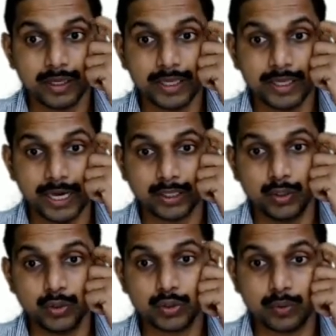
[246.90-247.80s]
yeah
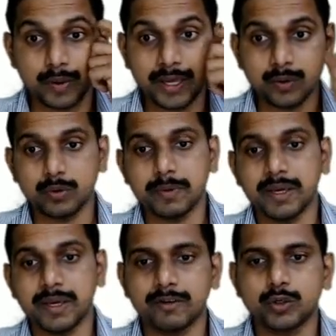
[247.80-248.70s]
q square would be
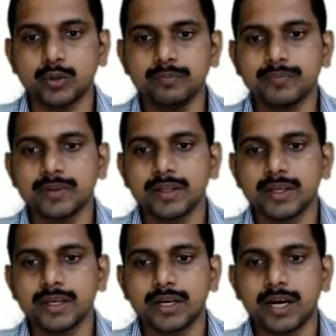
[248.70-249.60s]
equal to
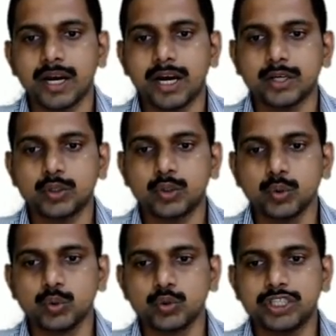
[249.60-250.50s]
uh,
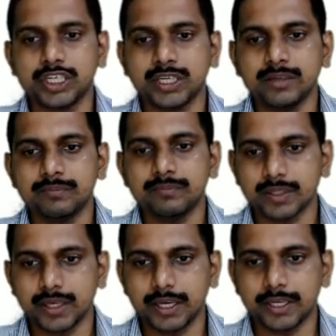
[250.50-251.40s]
2g
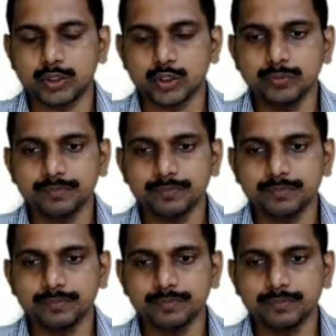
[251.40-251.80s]
into